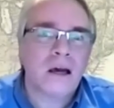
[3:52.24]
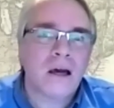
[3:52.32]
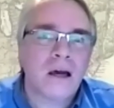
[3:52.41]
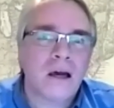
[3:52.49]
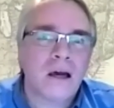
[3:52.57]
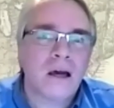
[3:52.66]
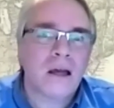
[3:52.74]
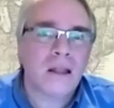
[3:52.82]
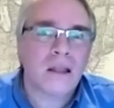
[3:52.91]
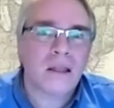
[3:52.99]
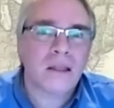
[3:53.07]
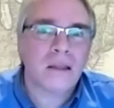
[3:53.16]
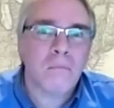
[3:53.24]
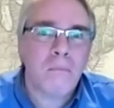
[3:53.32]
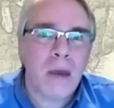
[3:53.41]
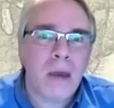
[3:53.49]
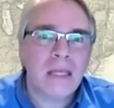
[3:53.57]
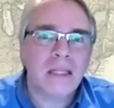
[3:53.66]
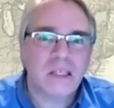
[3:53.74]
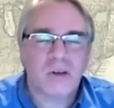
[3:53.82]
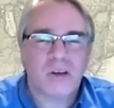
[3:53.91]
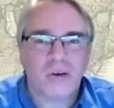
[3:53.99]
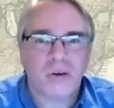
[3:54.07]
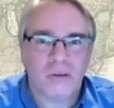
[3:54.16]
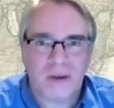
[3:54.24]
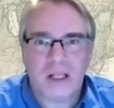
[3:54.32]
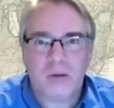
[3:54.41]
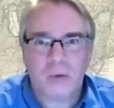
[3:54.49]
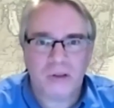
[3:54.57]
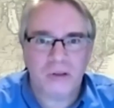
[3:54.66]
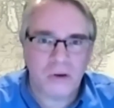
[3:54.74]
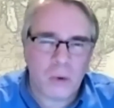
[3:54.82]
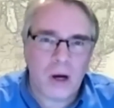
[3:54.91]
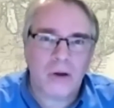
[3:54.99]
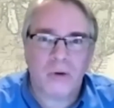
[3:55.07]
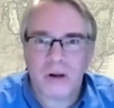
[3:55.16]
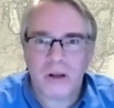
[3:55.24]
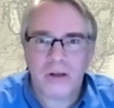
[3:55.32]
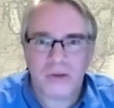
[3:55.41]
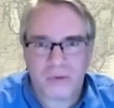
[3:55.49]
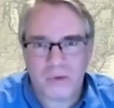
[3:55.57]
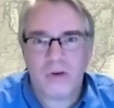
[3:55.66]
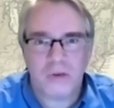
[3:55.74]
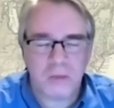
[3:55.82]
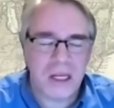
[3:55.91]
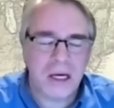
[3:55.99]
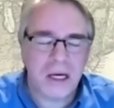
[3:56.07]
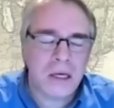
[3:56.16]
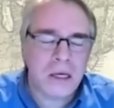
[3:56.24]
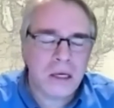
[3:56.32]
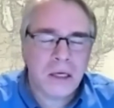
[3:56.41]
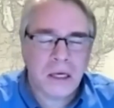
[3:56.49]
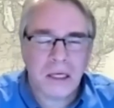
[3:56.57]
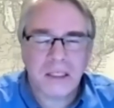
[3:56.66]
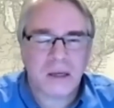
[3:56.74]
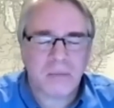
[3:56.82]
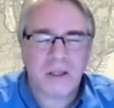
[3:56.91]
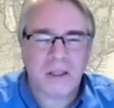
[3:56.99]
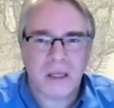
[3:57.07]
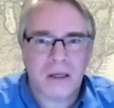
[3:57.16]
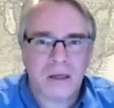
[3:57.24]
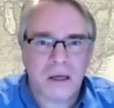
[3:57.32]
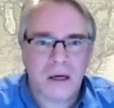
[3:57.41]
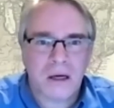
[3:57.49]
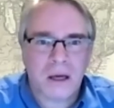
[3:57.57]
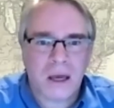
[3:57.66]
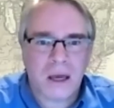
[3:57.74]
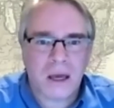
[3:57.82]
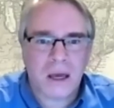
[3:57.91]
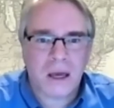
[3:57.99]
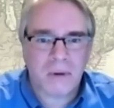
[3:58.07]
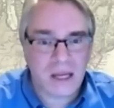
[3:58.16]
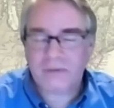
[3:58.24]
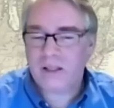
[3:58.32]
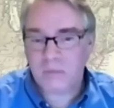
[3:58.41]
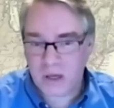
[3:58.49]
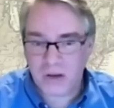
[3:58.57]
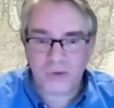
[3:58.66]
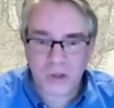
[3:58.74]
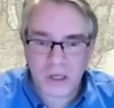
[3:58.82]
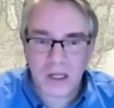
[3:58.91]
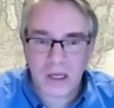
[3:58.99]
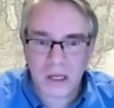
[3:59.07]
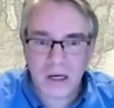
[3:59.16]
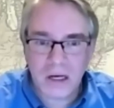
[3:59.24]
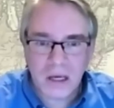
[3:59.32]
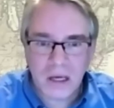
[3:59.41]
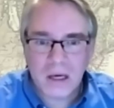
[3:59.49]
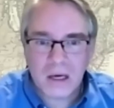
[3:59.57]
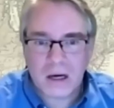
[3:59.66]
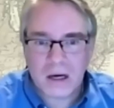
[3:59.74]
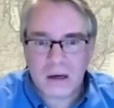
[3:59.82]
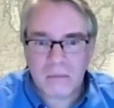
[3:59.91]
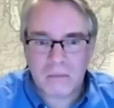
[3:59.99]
the other hand, making this material available to a wider audience through those media is something that I would definitely be interested in